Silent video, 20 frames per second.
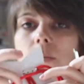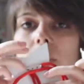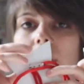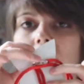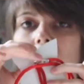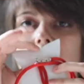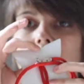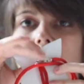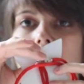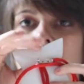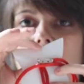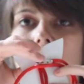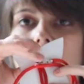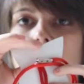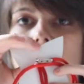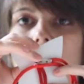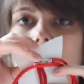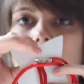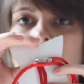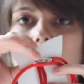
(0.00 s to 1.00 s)
pin right
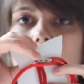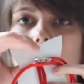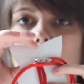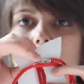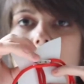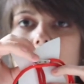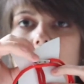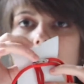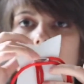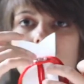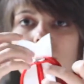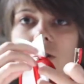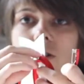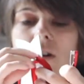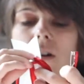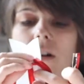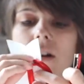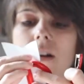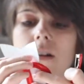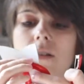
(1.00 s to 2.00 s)
here on the back of the
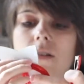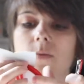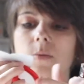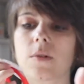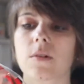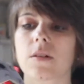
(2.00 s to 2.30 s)
shuriken as well.